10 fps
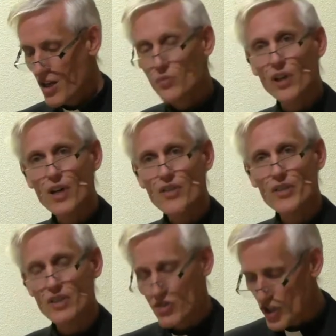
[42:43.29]

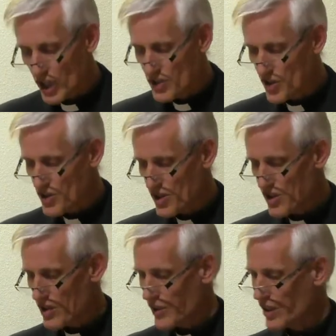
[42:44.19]
Rather, Jesus is
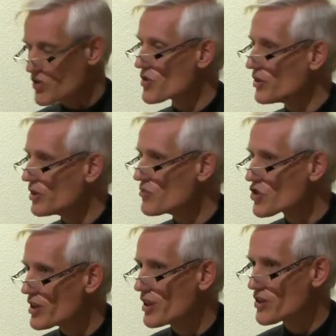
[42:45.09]
giving a solemn
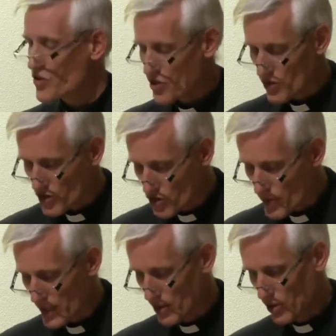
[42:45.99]
charge to the
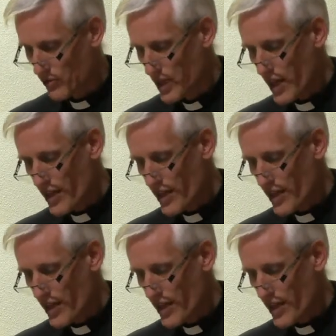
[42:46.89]
twelve